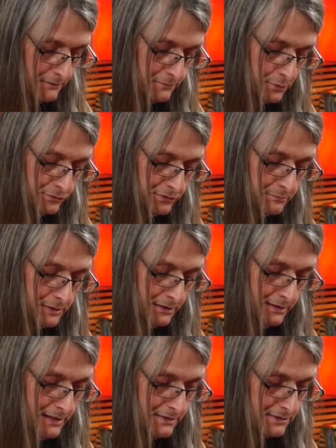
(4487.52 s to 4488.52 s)
unfortunately, my
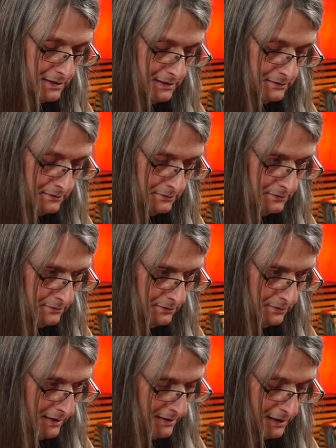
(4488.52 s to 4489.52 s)
last idol.
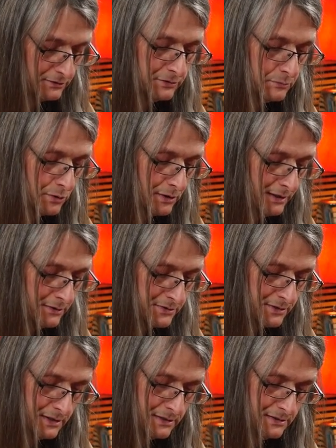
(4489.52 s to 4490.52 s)
You had actually more idols
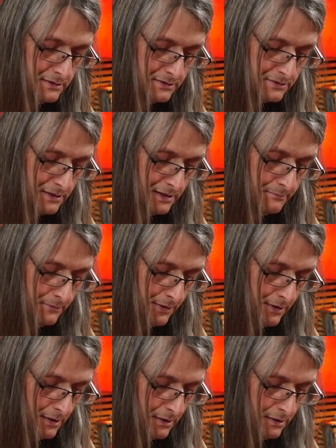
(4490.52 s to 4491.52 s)
than I did this game.
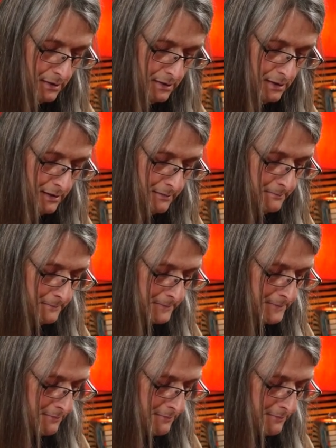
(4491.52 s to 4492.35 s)
Um,